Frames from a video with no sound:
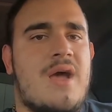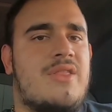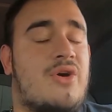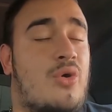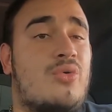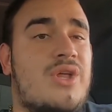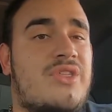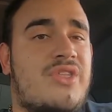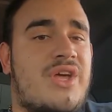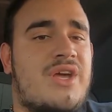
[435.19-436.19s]
The only
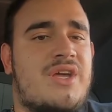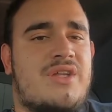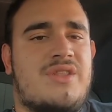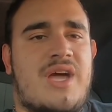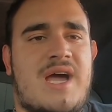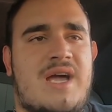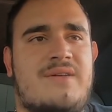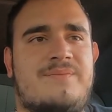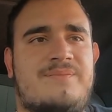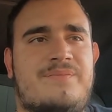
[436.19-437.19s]
thing that
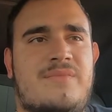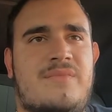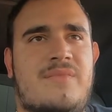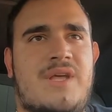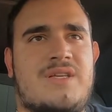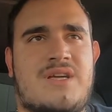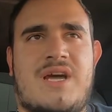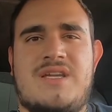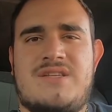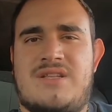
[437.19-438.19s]
is, I
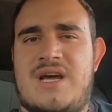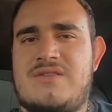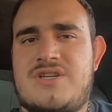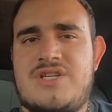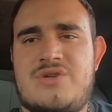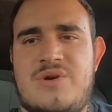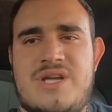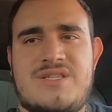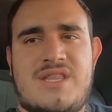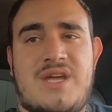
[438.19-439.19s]
guess, a downside to it
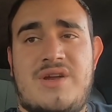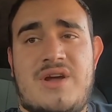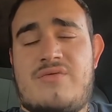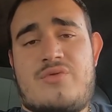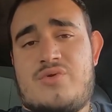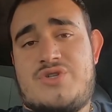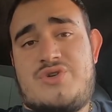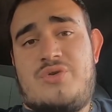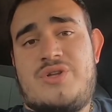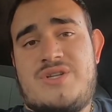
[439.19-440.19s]
is that they never were
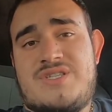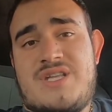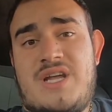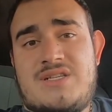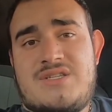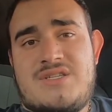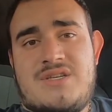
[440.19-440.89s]
sold in the States.